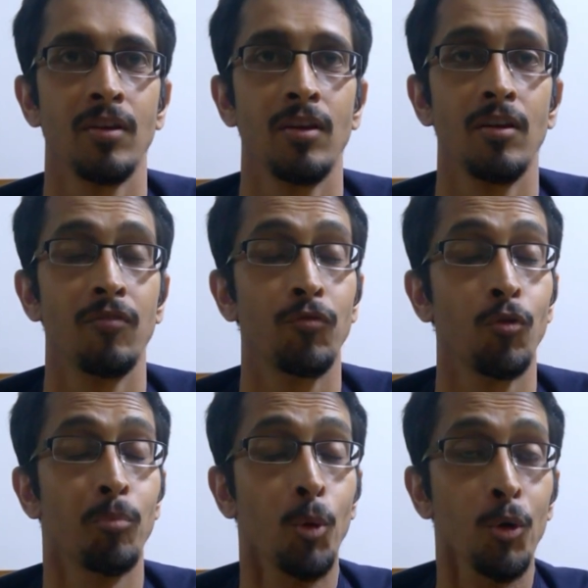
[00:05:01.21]
For
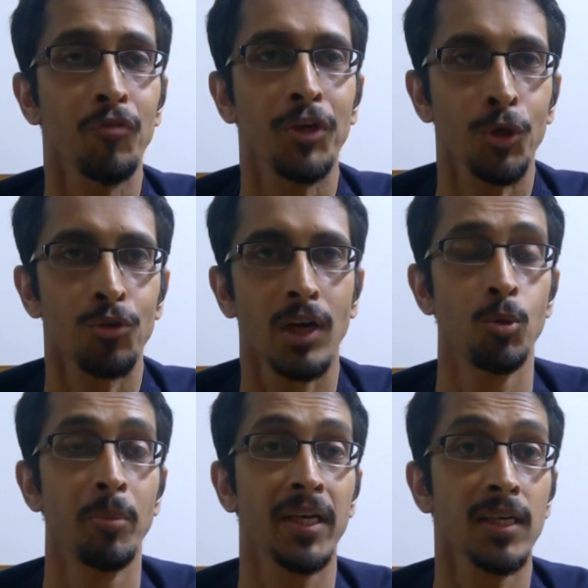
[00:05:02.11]
more videos like this,
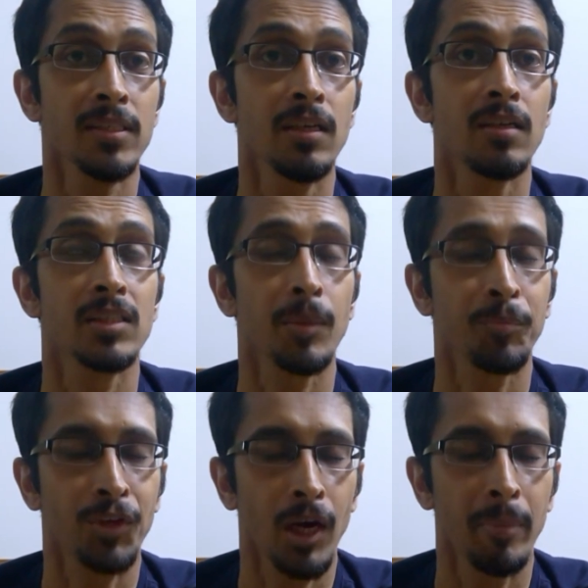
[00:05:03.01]
consider subscribing to